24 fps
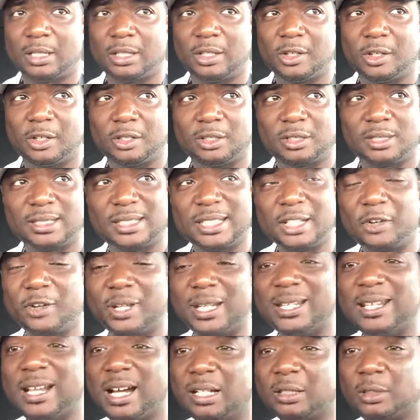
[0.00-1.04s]
your
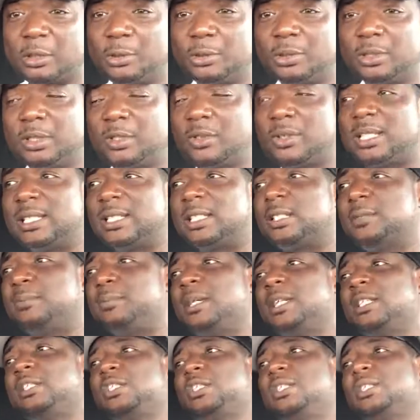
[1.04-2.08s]
steering knuckles on the
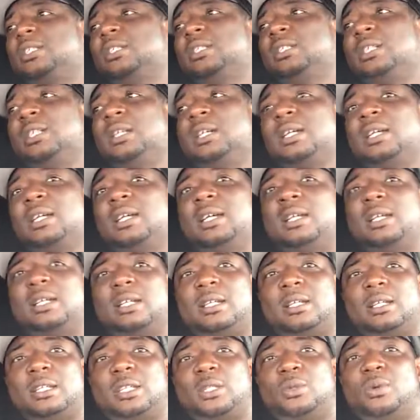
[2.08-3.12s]
suspension.
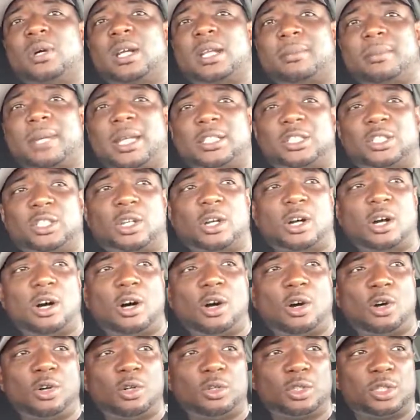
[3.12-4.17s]
You want to make sure
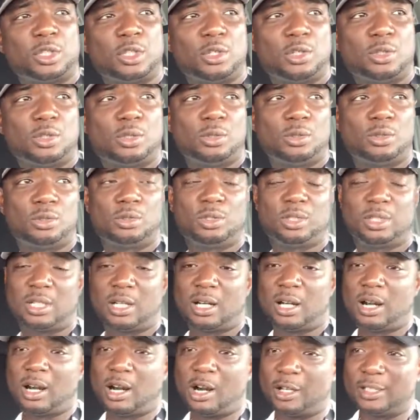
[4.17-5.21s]
all those
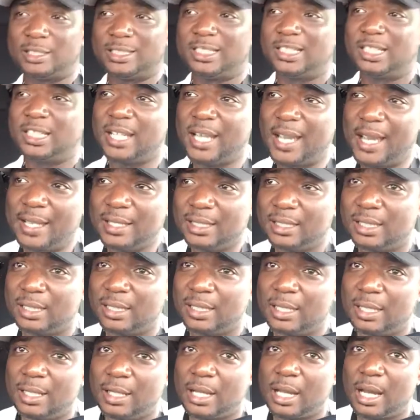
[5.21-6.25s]
are checked,
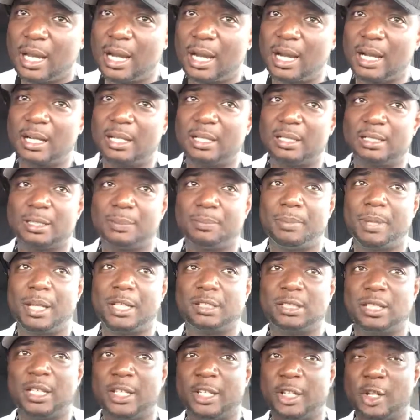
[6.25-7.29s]

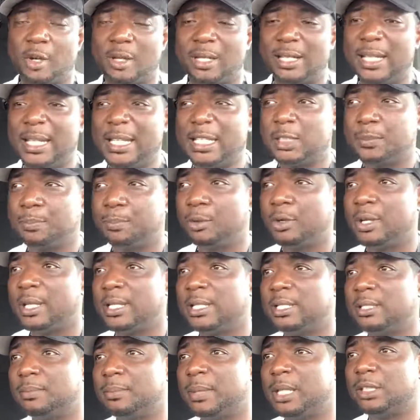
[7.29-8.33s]
especially your leaf
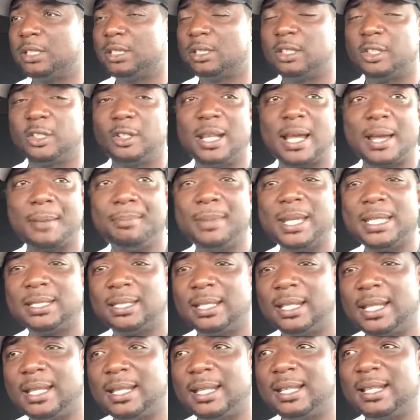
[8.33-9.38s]
springs. Make sure you're not
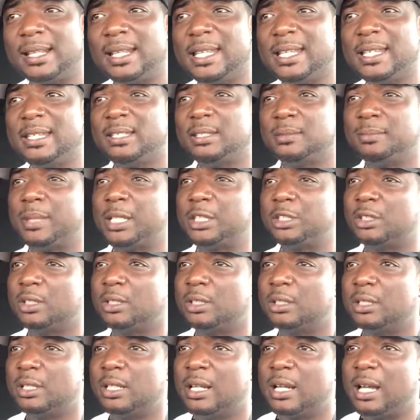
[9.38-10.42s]
missing any leaves. Make
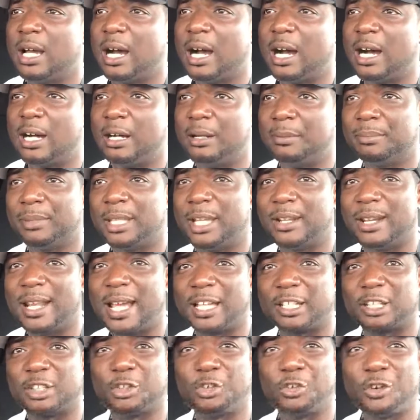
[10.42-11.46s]
sure they're
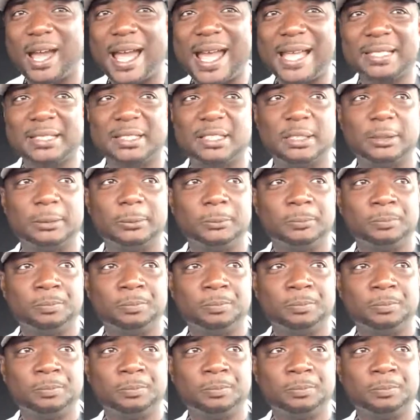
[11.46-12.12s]
not cracked.